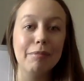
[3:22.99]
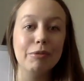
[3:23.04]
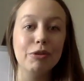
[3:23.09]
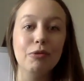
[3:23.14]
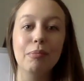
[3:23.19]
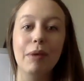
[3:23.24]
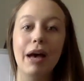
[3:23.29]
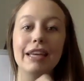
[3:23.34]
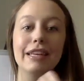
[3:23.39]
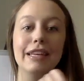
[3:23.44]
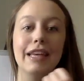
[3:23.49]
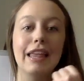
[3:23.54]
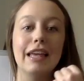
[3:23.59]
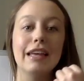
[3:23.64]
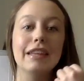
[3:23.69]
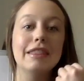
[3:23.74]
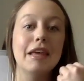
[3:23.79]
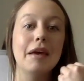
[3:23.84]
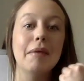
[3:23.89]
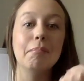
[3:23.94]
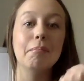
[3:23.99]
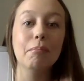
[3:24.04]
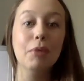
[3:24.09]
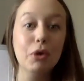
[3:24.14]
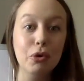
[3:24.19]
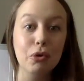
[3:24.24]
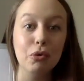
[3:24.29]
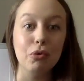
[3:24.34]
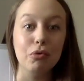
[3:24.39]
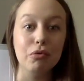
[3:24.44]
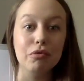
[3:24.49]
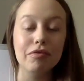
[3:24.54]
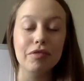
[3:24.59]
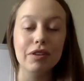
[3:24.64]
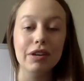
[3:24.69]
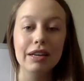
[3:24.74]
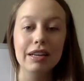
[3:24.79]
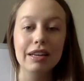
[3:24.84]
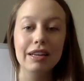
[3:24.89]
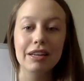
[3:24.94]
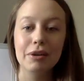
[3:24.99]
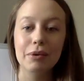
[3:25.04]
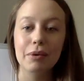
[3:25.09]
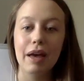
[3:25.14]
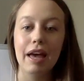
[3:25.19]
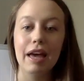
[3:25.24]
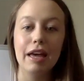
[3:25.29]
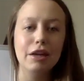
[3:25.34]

you might yell at them, move, okay?